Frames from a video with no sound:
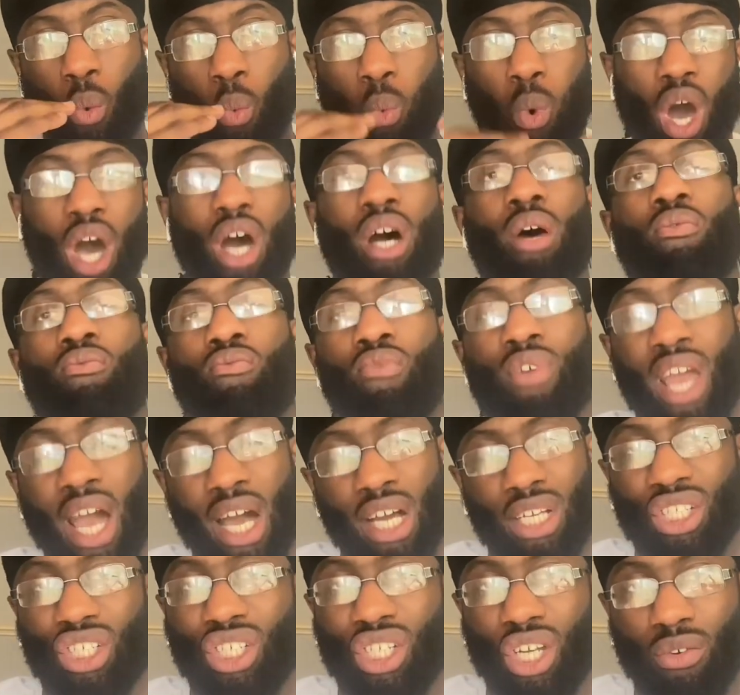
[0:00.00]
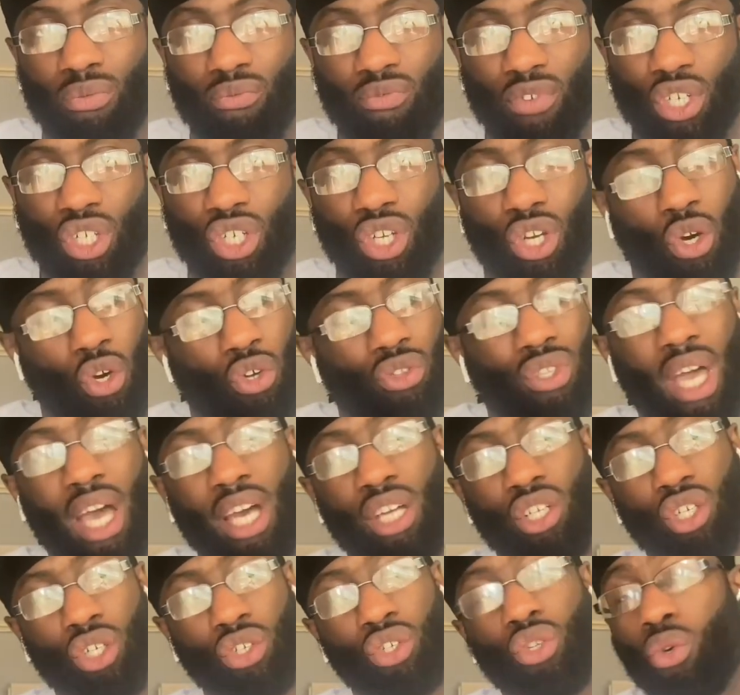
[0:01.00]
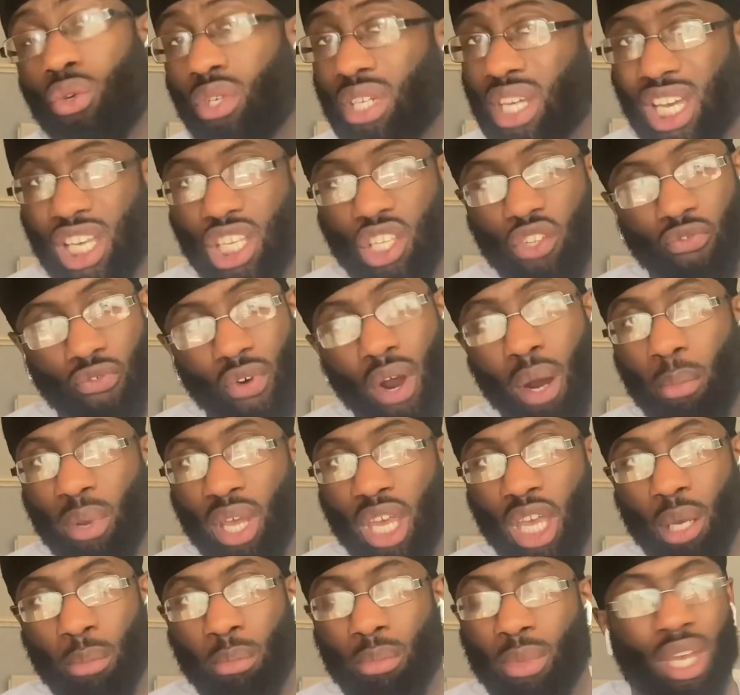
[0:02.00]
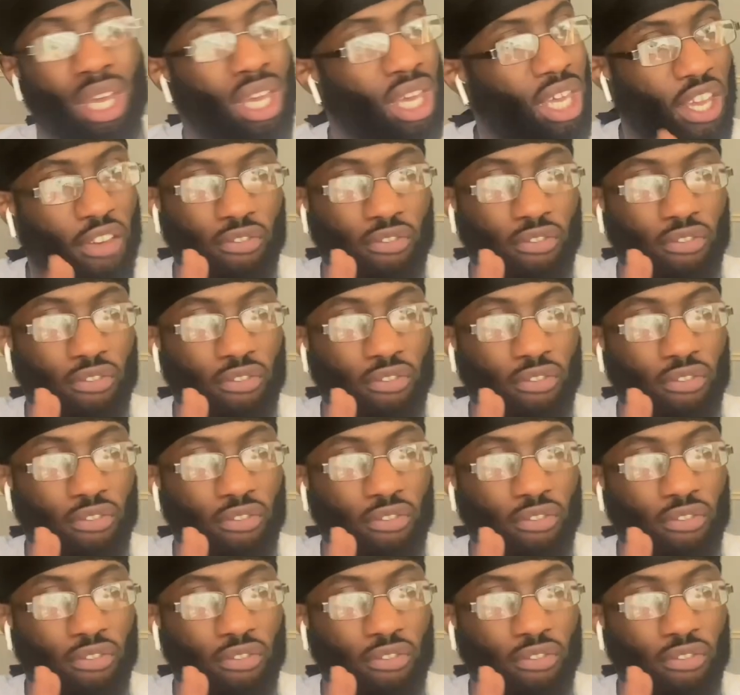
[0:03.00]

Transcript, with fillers: what reaction video that I should do next from him.